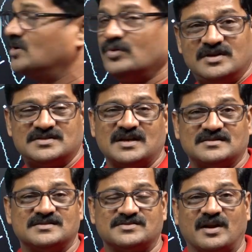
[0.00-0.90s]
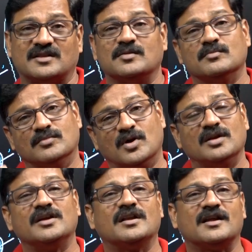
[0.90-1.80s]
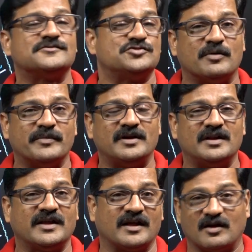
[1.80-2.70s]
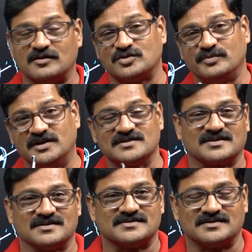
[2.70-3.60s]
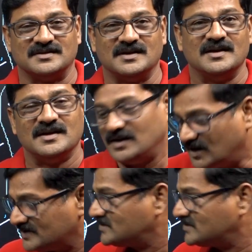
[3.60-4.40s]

the Lewis acid strength, molecular geometry can also be discussed. Let